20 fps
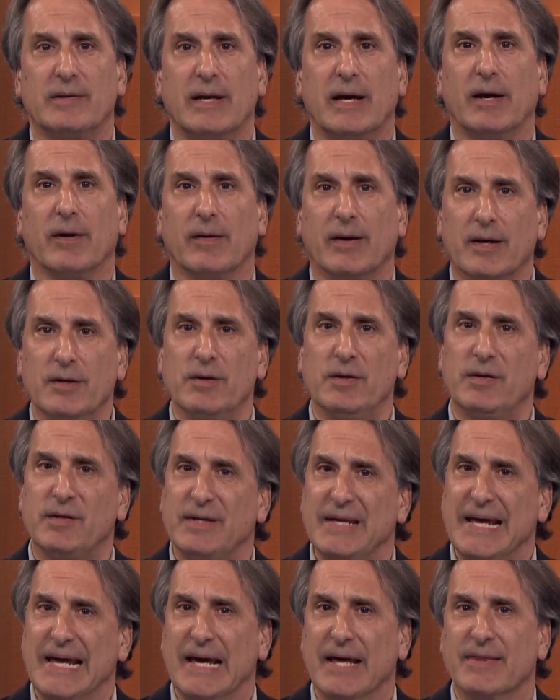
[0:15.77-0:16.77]
Now,
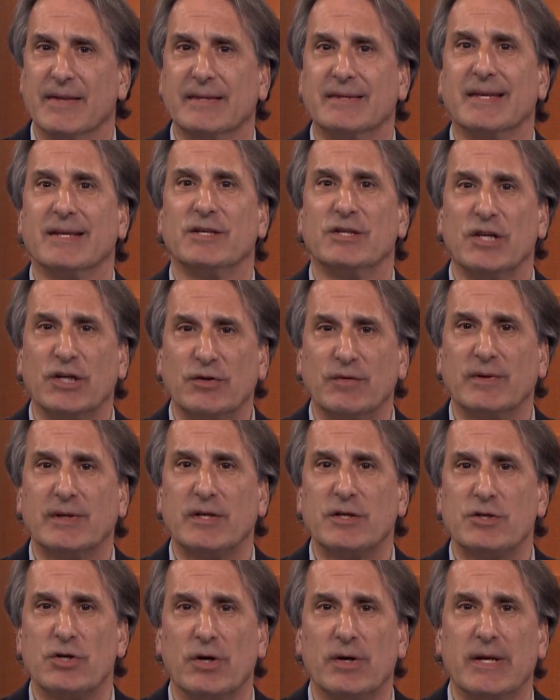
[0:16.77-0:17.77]
understand that the
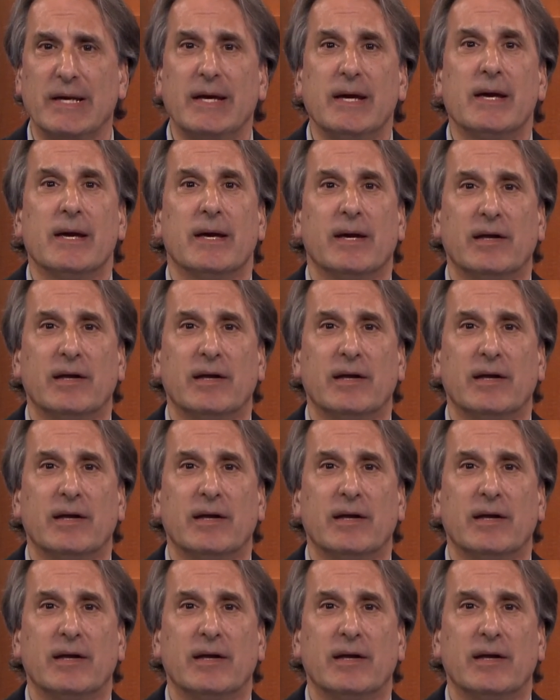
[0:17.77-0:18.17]
district attorney